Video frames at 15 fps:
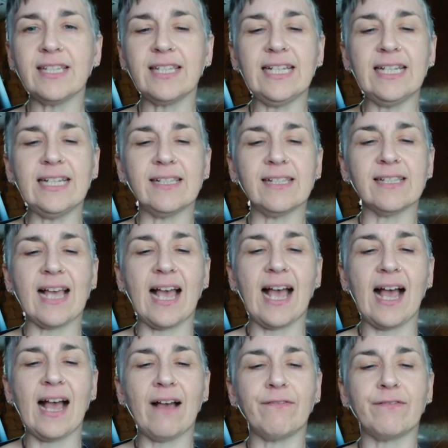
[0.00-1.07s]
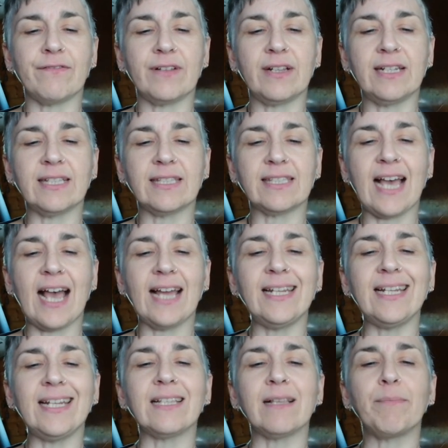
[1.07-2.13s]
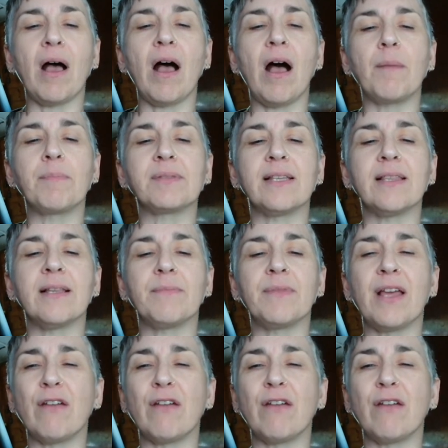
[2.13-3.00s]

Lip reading: needles have the tiny little barbs in them. They're